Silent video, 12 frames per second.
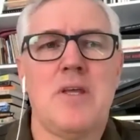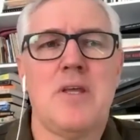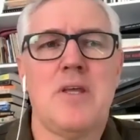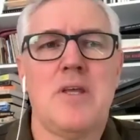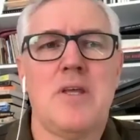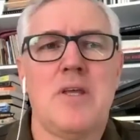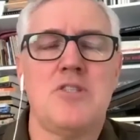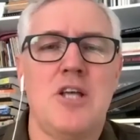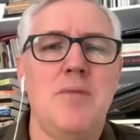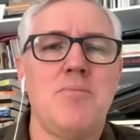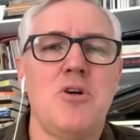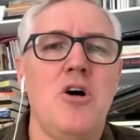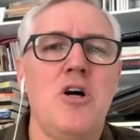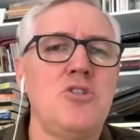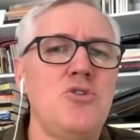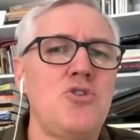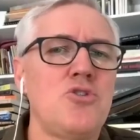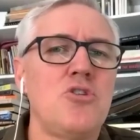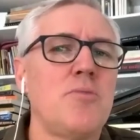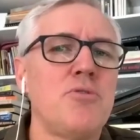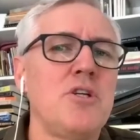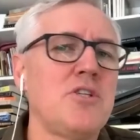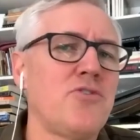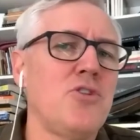um, there are some guys who should not
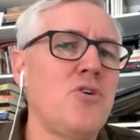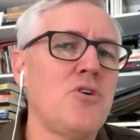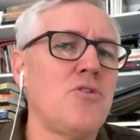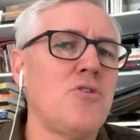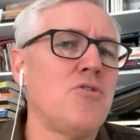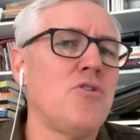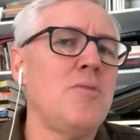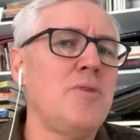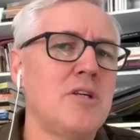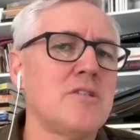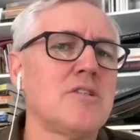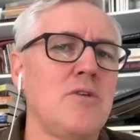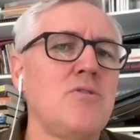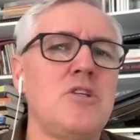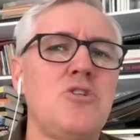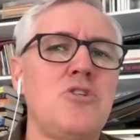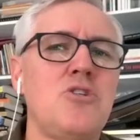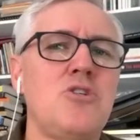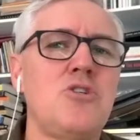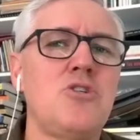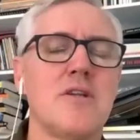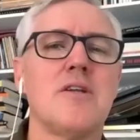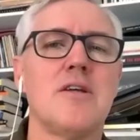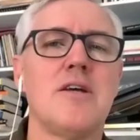preach for longer than 30 minutes. They really shouldn't.
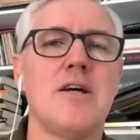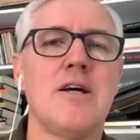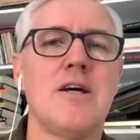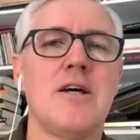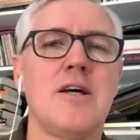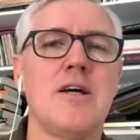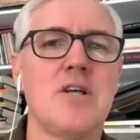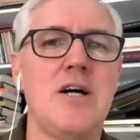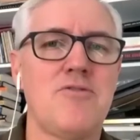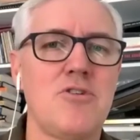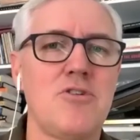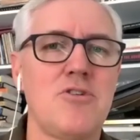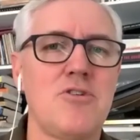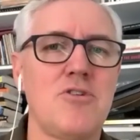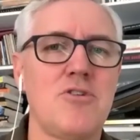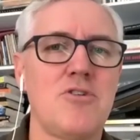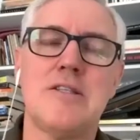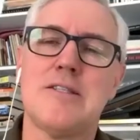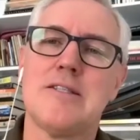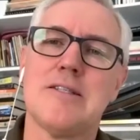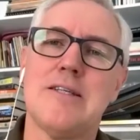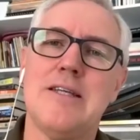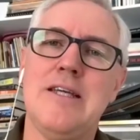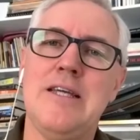Uh, because after 30 minutes,
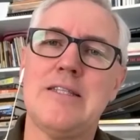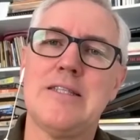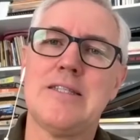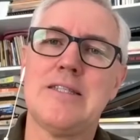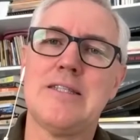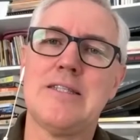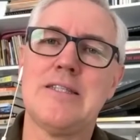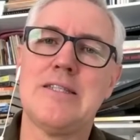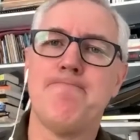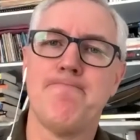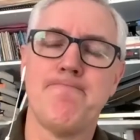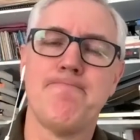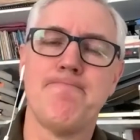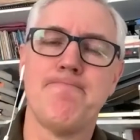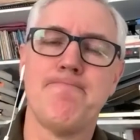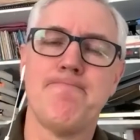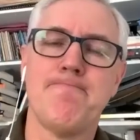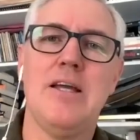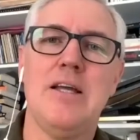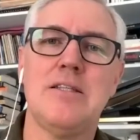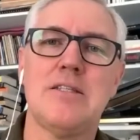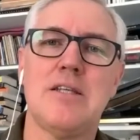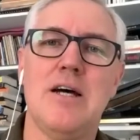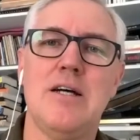it's um,
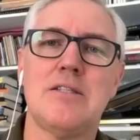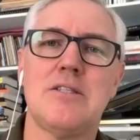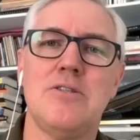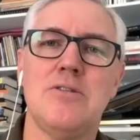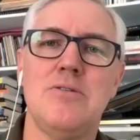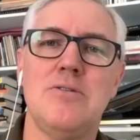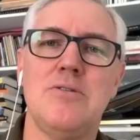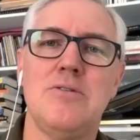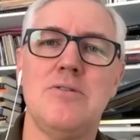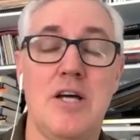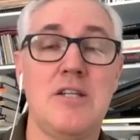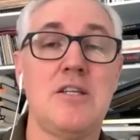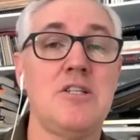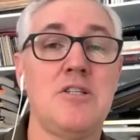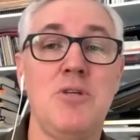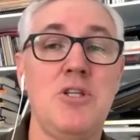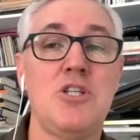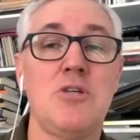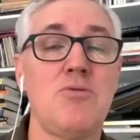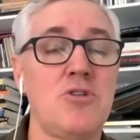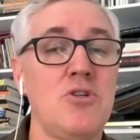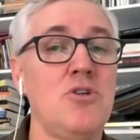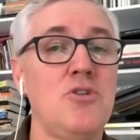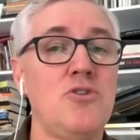it starts to you start to get diminishing
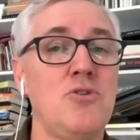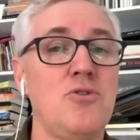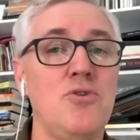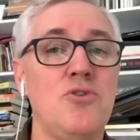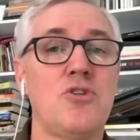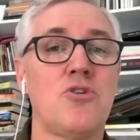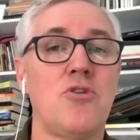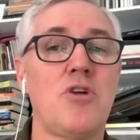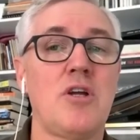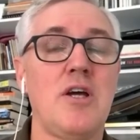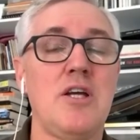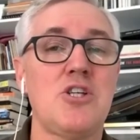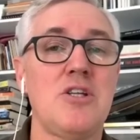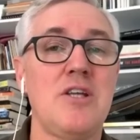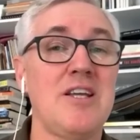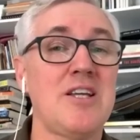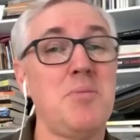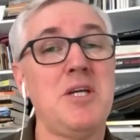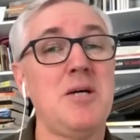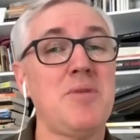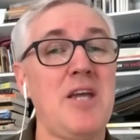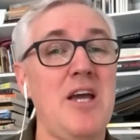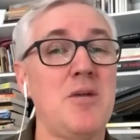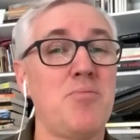returns. You lose the congregation, and it can become
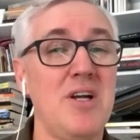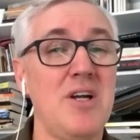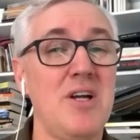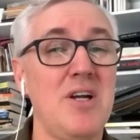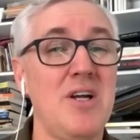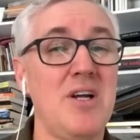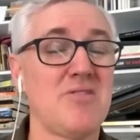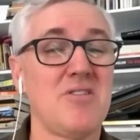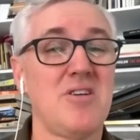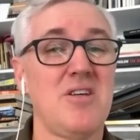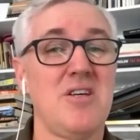counterproductive.